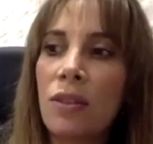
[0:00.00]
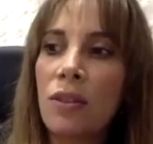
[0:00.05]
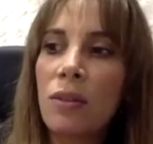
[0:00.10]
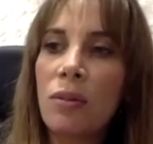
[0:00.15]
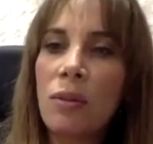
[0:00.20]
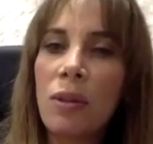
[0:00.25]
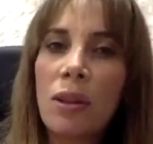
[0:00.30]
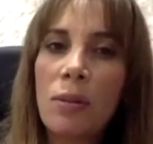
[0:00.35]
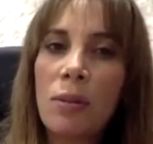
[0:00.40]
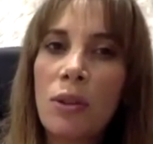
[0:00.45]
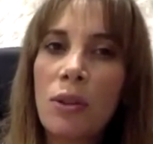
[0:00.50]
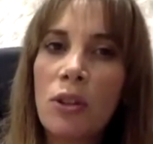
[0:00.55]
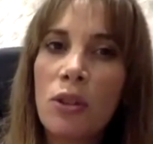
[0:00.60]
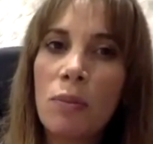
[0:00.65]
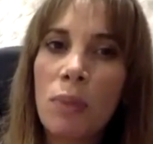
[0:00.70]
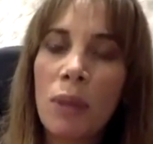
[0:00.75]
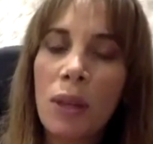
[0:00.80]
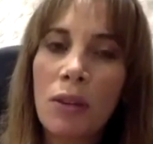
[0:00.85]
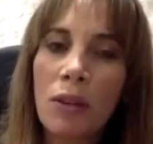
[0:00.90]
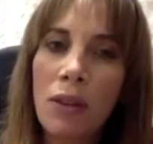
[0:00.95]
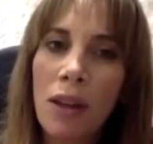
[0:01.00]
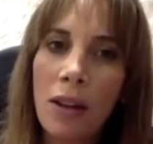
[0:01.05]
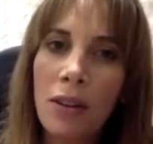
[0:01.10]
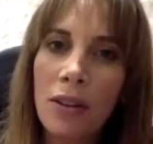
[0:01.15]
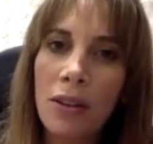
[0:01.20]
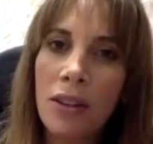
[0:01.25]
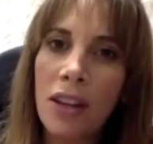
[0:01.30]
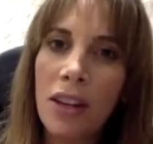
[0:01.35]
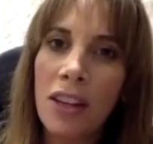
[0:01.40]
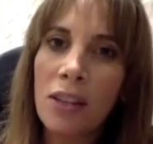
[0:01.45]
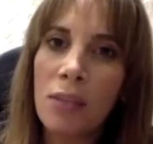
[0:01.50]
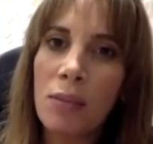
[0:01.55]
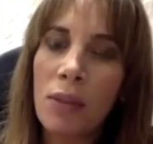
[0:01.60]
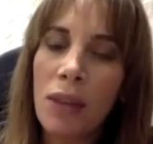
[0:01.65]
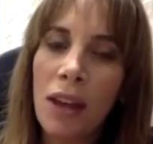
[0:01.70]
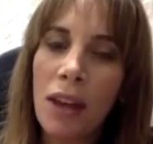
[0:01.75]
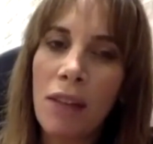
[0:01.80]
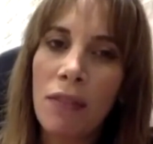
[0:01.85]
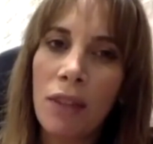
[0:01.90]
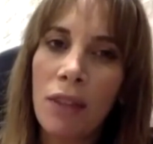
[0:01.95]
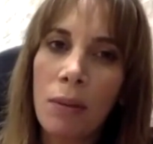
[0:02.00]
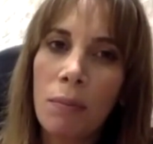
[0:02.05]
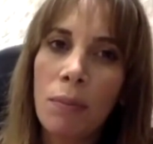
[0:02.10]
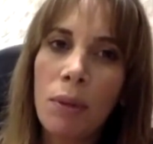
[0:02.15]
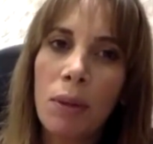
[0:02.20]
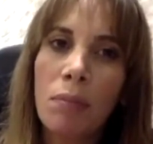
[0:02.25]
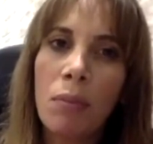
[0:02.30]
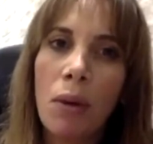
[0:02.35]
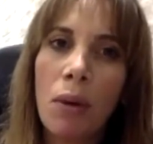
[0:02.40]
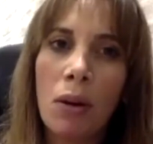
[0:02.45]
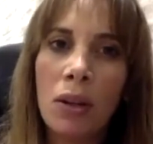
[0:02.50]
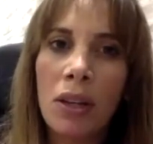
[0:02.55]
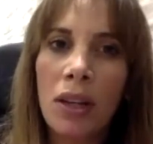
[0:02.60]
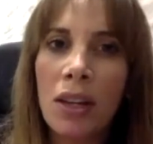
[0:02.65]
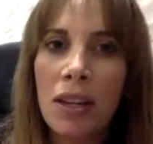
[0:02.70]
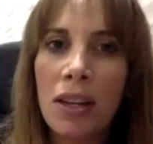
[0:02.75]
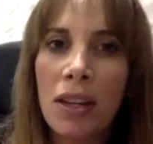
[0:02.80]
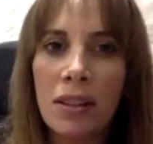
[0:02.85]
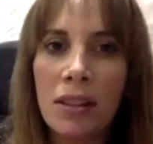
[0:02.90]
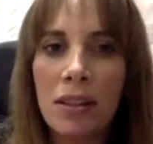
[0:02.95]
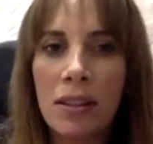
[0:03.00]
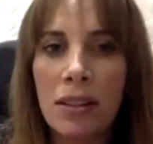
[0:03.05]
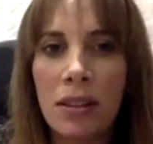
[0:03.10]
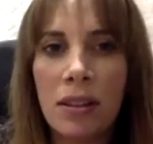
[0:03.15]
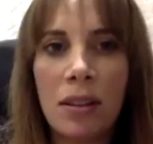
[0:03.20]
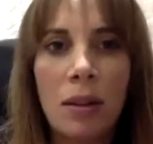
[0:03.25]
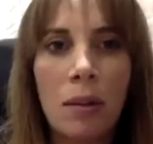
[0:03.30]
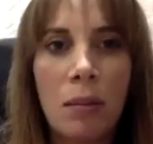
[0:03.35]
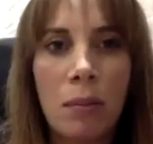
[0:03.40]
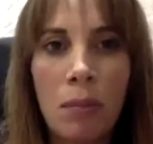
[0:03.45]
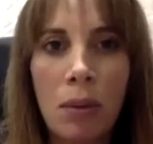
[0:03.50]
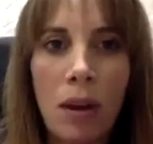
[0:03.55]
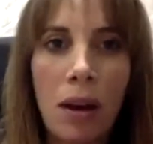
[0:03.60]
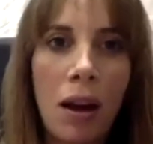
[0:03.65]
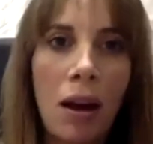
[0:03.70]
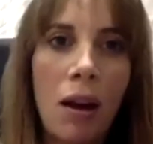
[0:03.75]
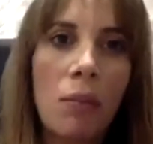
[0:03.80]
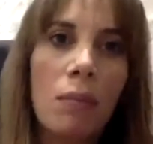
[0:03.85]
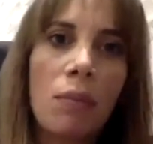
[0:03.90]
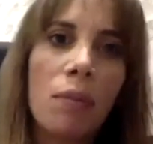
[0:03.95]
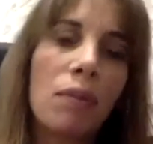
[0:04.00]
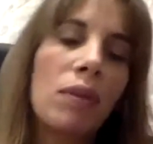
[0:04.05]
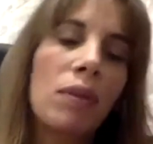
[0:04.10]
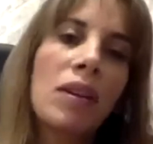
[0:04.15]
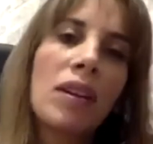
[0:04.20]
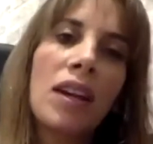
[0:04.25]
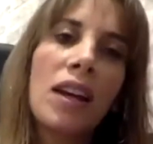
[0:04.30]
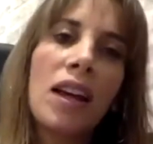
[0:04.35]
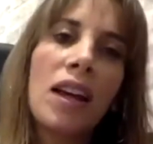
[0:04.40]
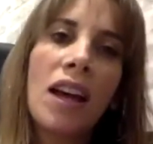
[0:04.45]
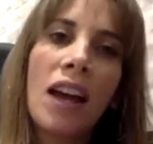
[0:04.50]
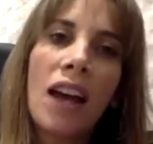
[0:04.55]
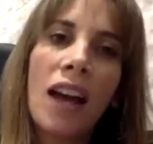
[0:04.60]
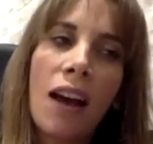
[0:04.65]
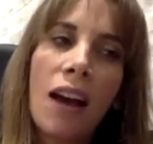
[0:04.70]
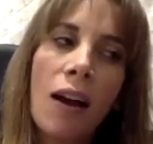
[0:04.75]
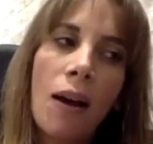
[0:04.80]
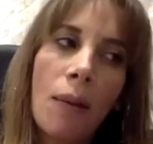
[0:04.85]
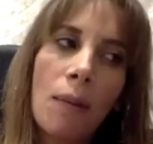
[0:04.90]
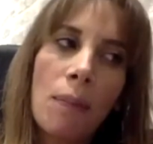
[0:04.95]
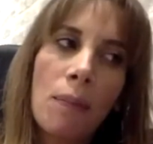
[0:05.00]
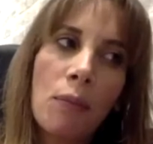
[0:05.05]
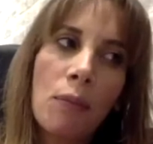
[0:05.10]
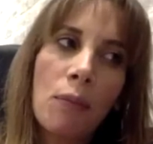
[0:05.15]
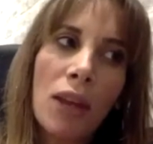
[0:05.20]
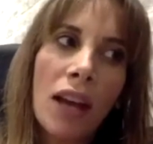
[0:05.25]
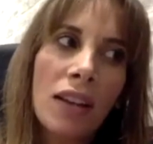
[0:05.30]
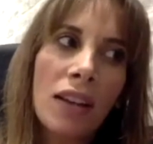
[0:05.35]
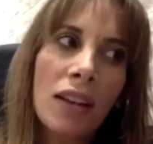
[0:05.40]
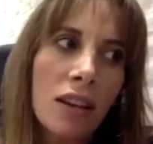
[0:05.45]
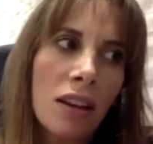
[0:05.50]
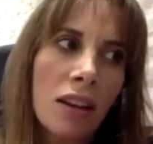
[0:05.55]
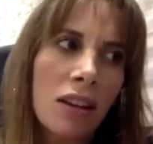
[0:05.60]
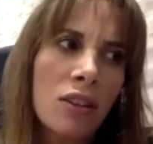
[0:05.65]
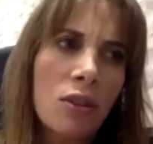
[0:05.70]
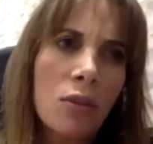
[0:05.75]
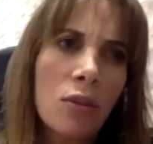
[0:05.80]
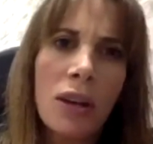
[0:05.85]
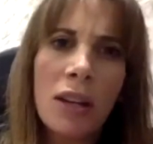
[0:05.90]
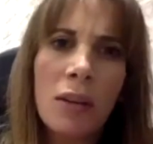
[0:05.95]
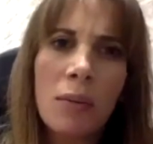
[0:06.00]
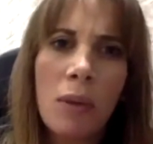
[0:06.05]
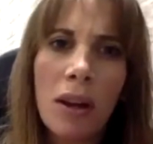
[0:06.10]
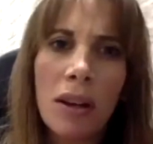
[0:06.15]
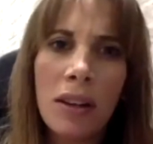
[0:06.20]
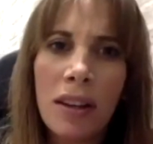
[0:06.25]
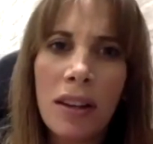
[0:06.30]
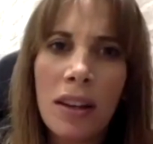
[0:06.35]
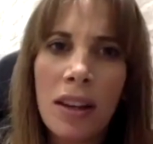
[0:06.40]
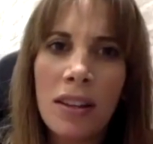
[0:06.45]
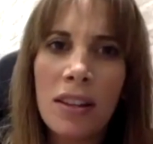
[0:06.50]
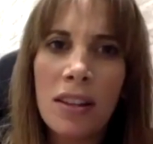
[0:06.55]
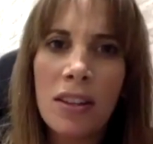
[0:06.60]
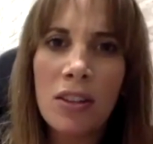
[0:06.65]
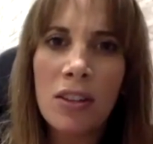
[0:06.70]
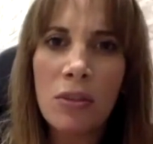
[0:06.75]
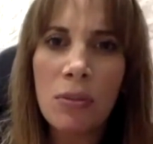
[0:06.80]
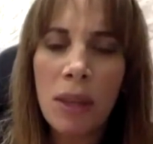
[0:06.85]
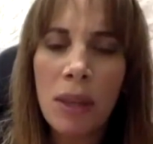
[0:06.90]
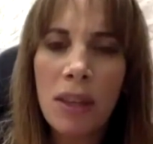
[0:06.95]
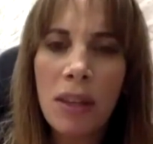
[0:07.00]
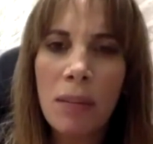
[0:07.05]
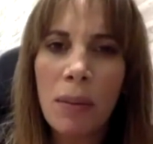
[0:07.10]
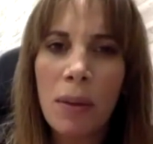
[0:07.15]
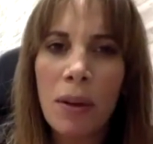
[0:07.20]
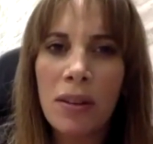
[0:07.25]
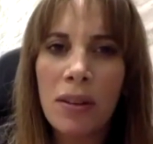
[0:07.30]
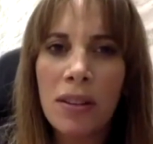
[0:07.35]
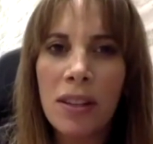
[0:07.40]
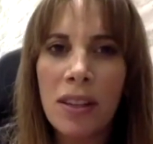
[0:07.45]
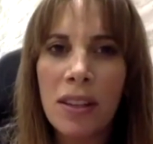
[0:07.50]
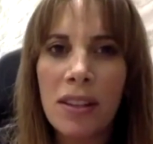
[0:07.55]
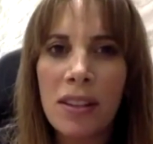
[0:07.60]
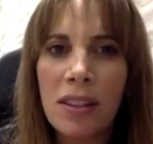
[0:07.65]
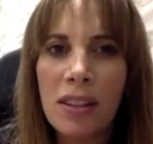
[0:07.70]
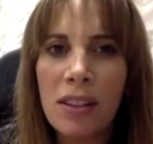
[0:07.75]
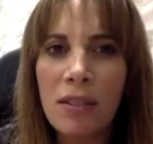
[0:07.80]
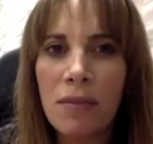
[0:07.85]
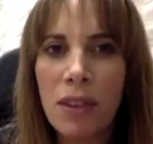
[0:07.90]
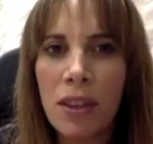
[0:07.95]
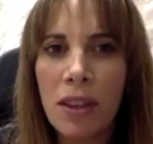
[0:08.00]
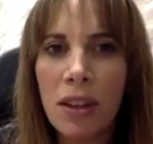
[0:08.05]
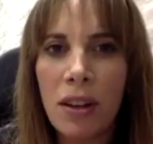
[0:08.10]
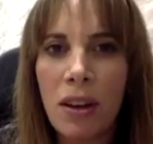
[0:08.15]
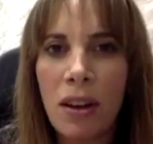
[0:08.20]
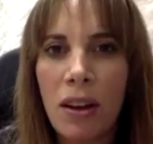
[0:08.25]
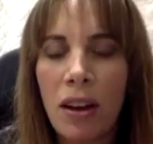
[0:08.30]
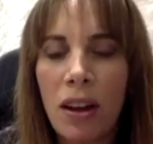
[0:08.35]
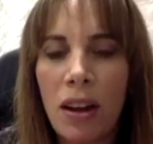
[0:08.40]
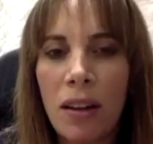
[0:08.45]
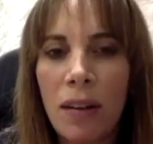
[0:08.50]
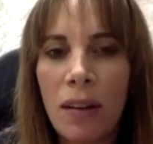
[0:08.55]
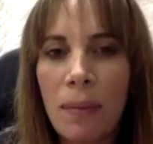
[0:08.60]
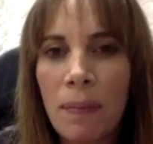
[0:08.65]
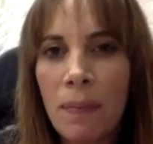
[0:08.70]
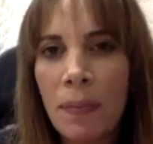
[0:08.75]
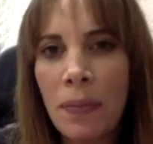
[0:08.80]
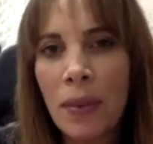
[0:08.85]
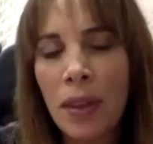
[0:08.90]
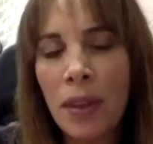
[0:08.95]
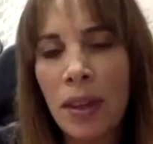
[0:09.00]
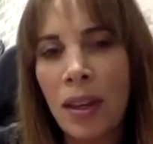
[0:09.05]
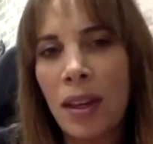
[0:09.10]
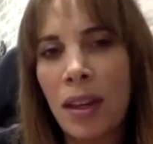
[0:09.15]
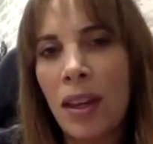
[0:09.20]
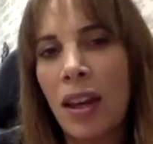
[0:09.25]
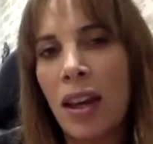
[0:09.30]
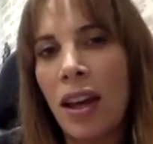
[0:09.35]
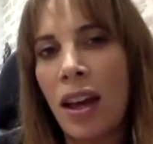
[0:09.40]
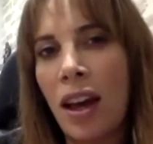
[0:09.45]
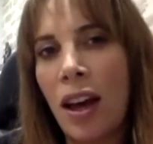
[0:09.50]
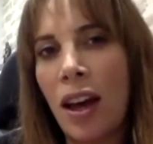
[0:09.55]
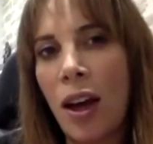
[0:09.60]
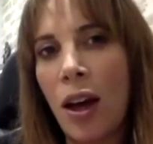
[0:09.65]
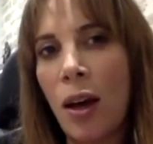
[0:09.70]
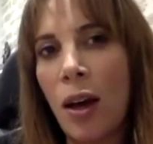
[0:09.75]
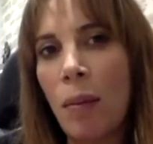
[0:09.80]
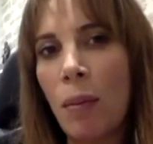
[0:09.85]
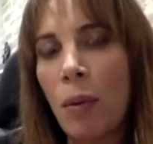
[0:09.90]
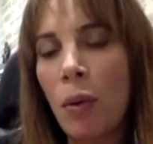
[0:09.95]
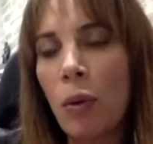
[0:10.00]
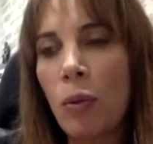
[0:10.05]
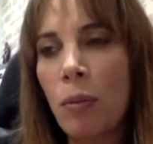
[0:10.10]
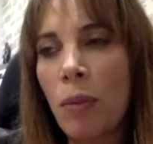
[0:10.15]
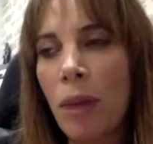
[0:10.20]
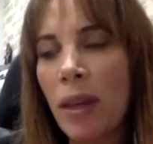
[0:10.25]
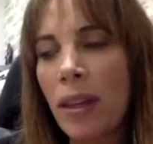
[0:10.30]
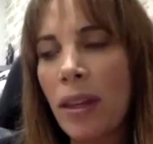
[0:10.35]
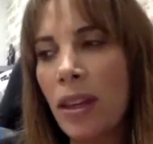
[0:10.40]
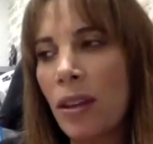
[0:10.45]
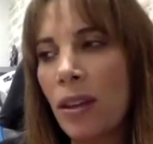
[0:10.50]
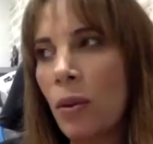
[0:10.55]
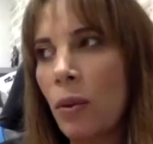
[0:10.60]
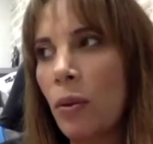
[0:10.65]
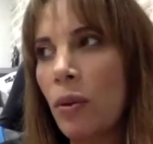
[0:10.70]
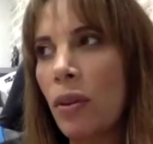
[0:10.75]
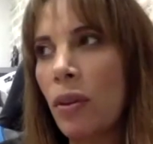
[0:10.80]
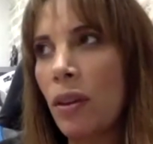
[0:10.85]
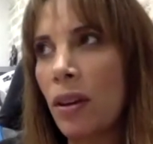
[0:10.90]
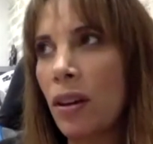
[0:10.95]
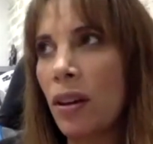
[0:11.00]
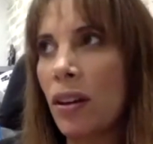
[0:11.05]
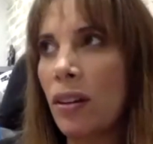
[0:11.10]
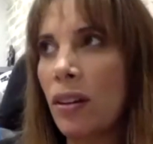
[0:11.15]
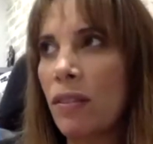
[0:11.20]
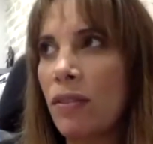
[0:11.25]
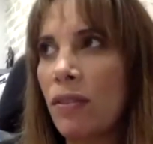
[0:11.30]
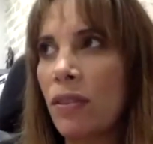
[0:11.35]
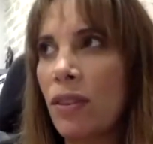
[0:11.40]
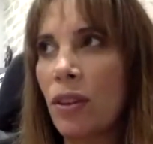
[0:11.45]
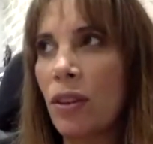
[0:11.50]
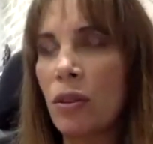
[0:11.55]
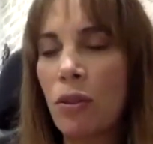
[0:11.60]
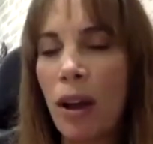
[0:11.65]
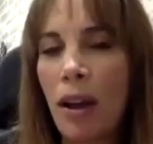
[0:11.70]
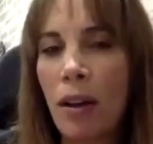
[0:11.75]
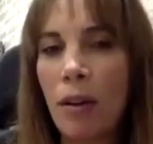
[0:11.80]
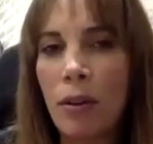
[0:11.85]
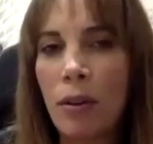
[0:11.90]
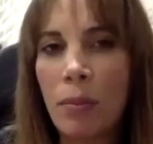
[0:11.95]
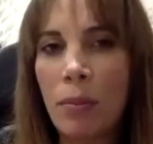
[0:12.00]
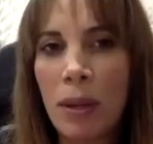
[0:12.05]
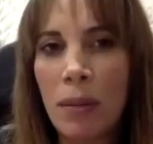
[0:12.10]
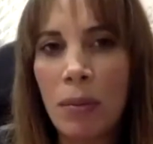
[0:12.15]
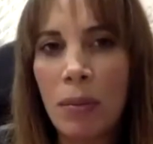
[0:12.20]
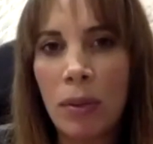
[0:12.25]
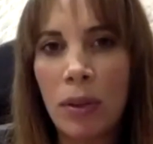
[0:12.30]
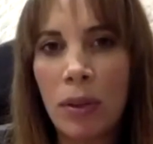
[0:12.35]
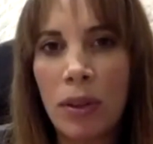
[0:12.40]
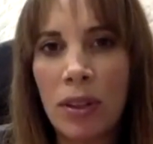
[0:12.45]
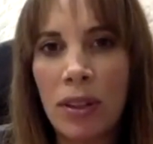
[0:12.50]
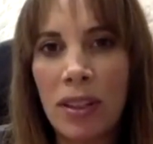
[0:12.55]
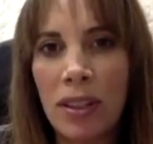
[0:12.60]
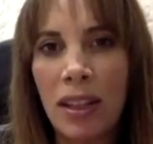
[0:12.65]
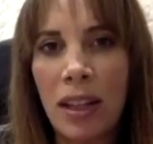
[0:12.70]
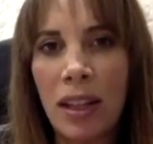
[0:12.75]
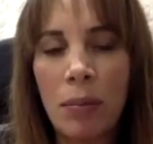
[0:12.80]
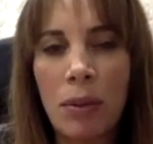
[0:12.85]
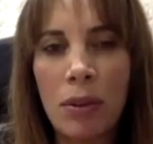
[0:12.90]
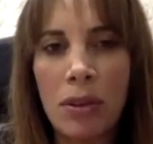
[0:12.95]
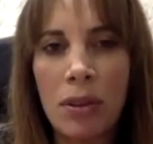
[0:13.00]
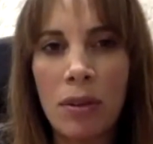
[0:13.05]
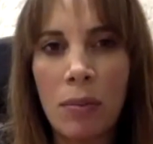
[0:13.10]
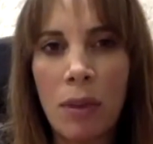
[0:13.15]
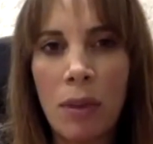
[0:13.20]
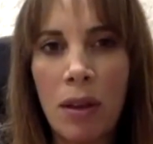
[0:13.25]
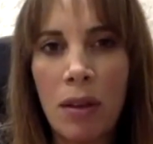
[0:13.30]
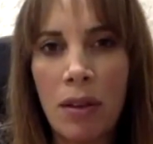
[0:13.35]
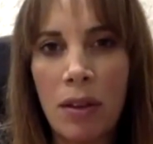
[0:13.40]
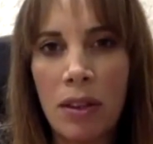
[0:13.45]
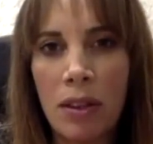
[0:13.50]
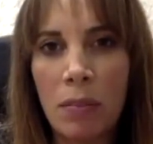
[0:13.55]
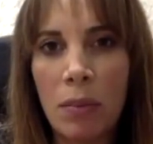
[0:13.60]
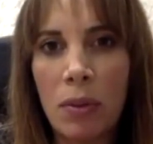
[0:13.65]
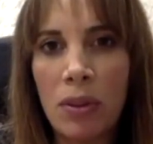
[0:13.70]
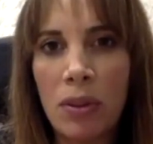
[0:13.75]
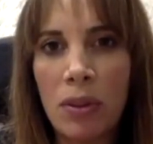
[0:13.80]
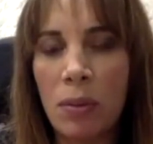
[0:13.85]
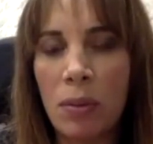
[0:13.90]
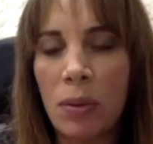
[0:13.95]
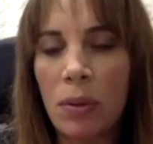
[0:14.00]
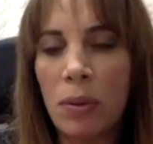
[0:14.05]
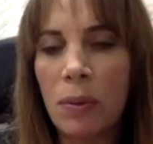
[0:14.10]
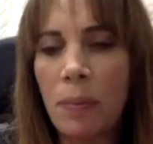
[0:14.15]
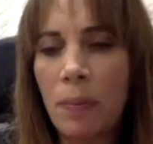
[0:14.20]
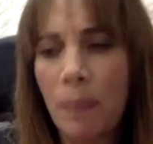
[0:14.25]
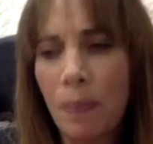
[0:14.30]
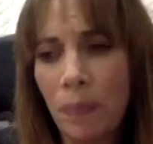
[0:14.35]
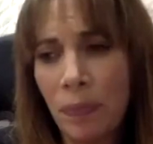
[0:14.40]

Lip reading: sometimes when you do big crowd days, we have like big marquees put up. We had 21 additional makeup artists for the gala, all making all the kind of the crowd people look as glamorous and wealthy as possible.